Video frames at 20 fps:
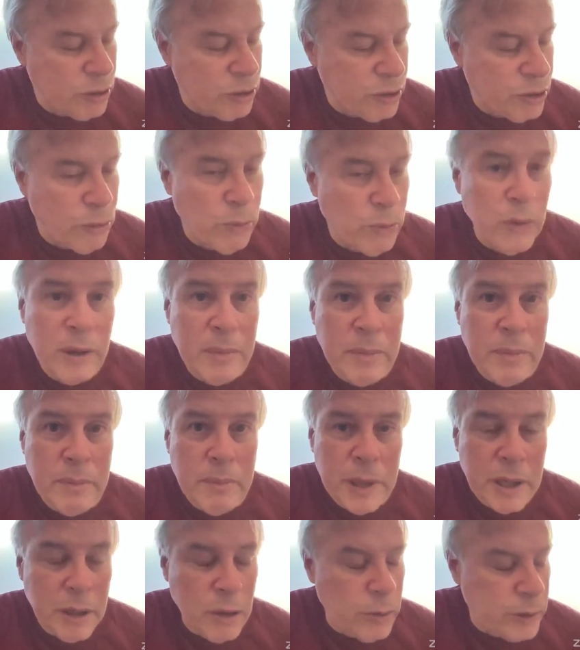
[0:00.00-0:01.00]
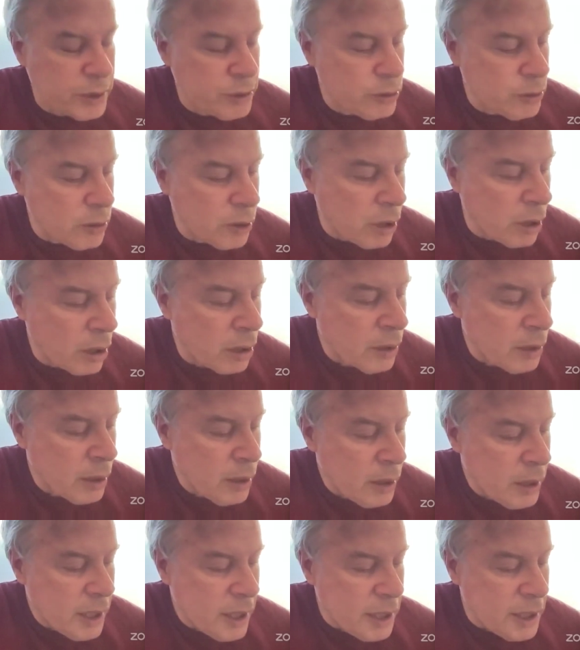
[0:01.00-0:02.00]
don't want me going too long,
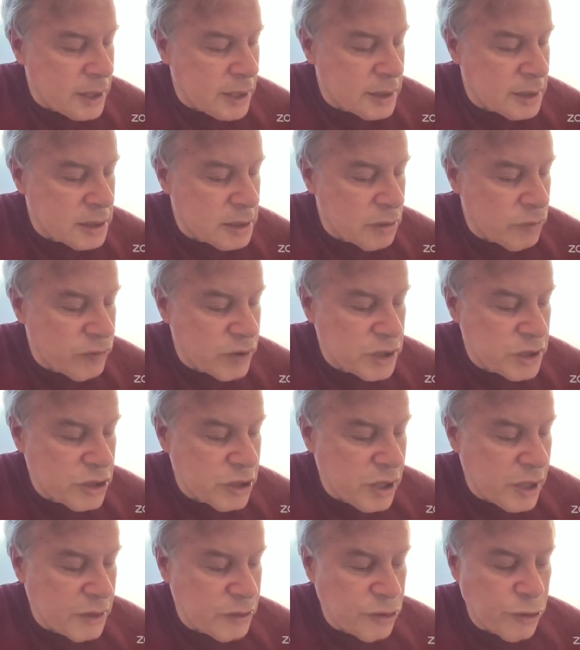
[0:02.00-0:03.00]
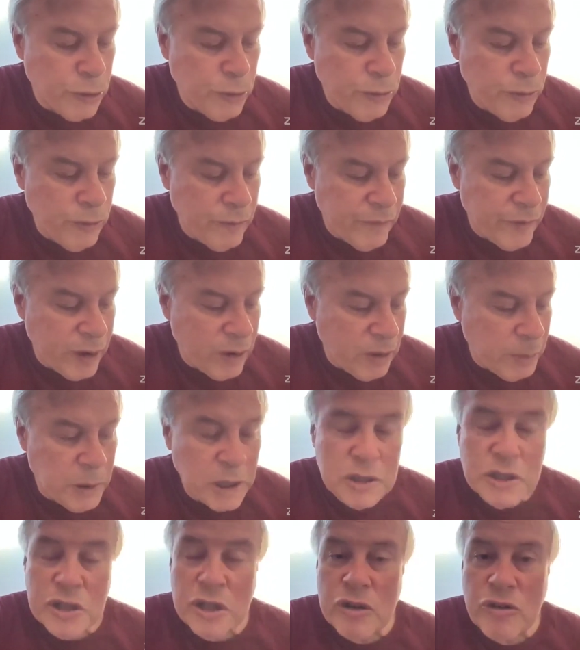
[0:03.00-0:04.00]
is Richard, I do very
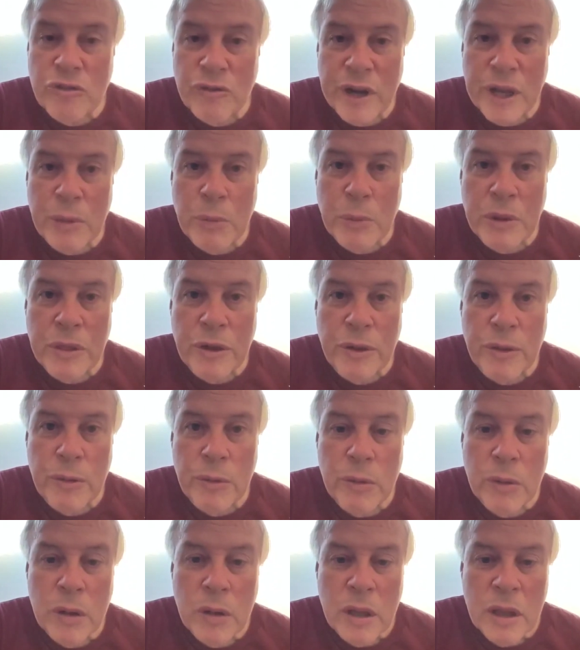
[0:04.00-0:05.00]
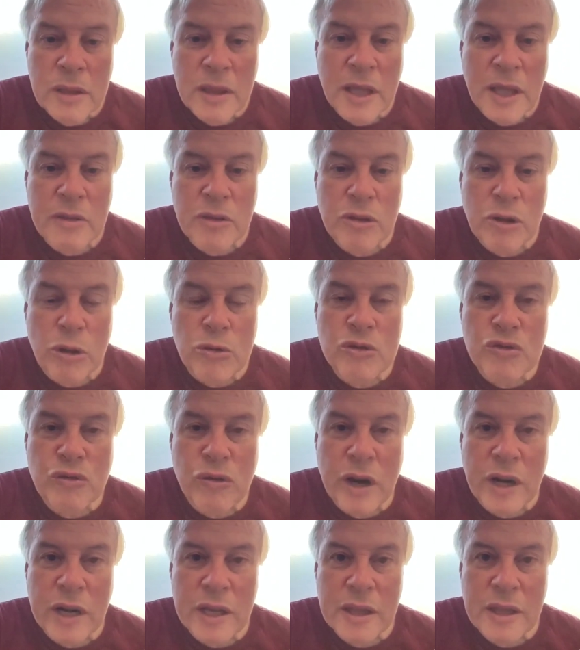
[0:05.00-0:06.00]
much agree with you that those
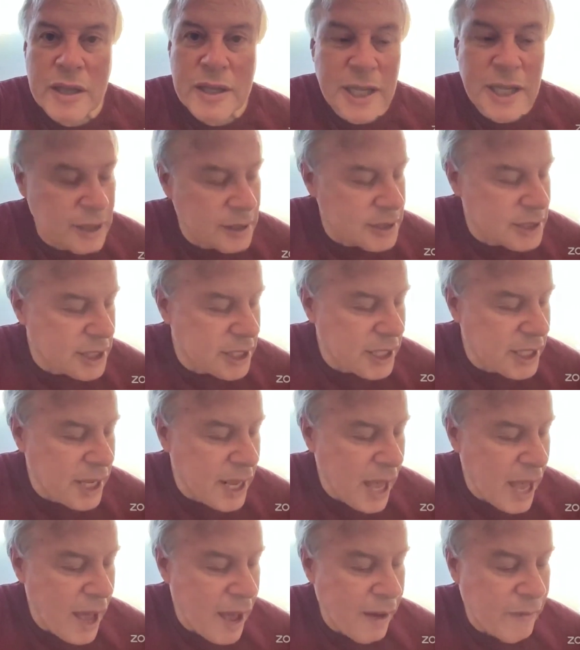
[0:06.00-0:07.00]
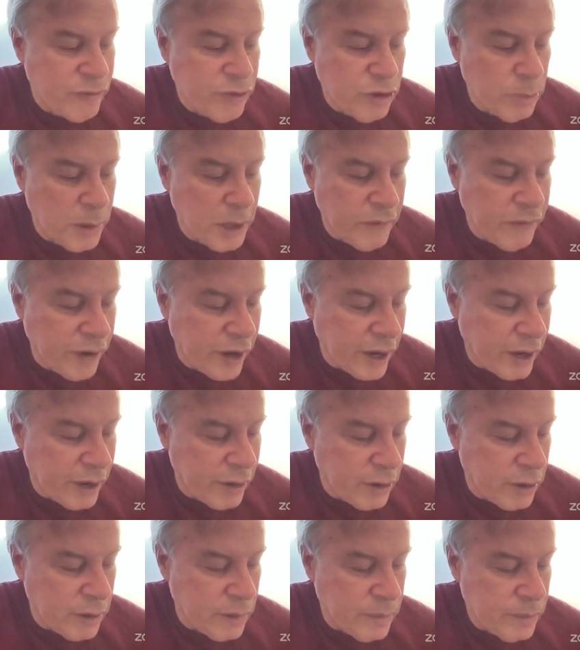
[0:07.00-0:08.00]
running the DNC have to be
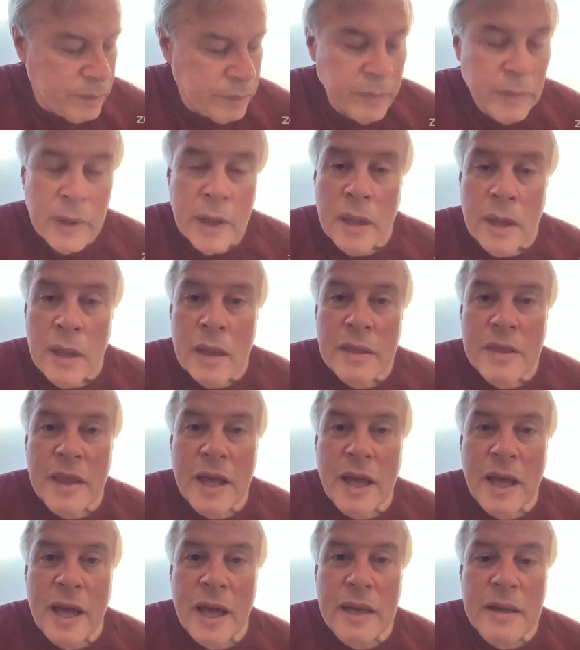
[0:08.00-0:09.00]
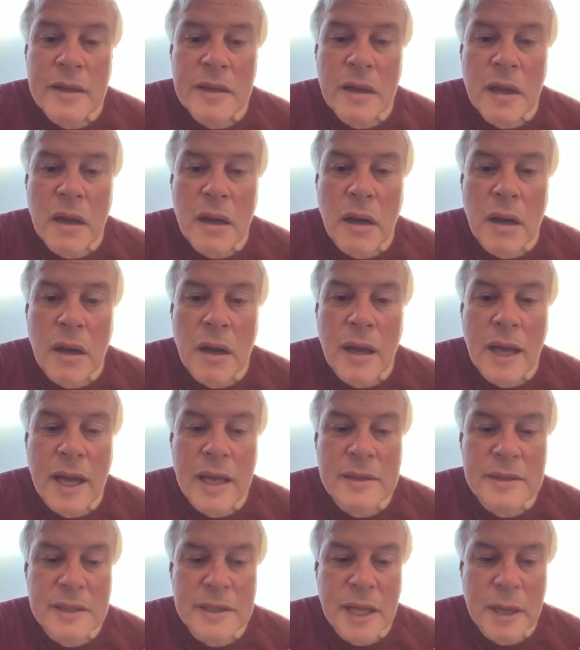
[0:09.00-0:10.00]
fired, that
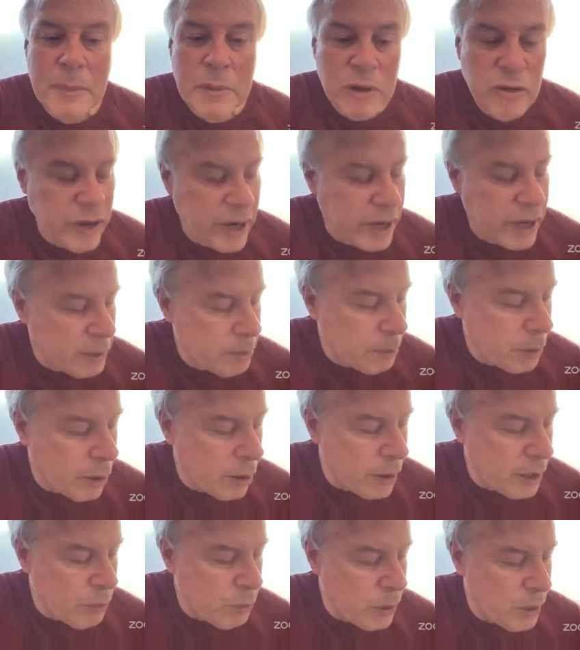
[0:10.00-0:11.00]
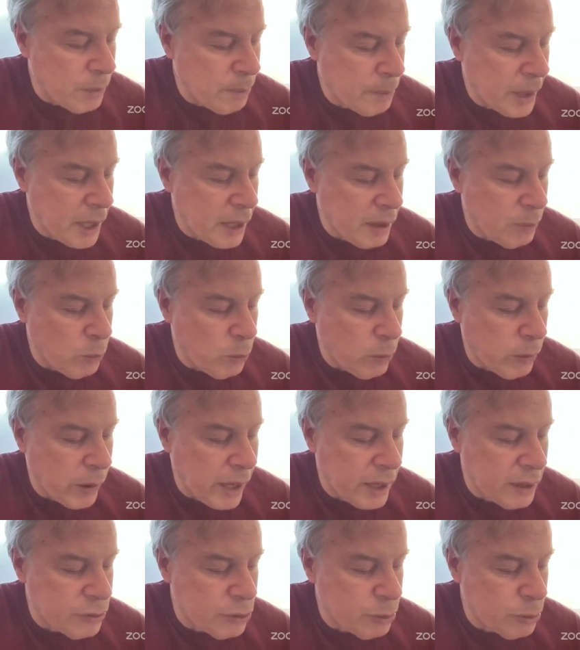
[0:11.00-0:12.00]
as a Democratic Party, we paid
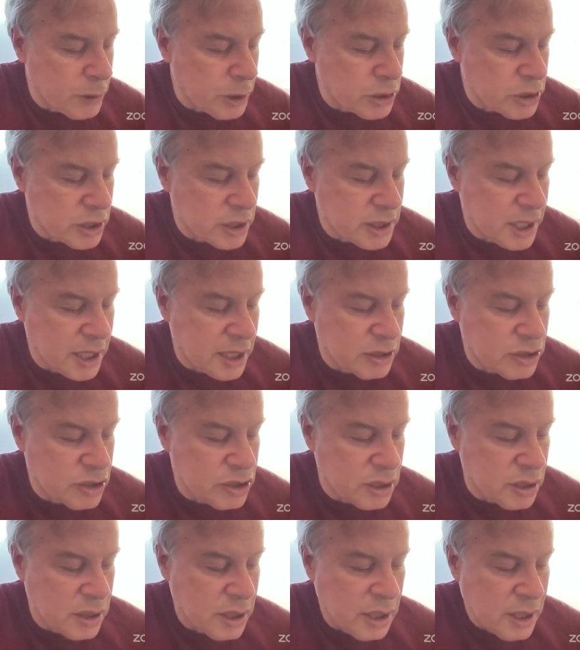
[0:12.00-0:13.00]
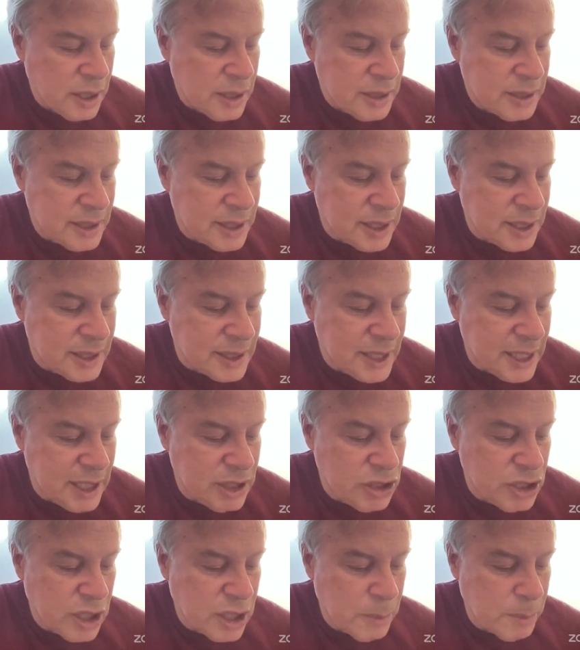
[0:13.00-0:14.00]
way too much attention to
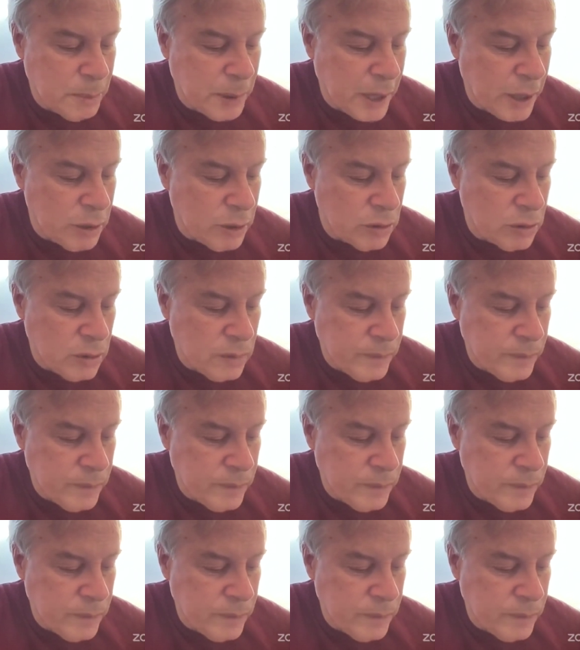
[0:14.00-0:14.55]
teaching about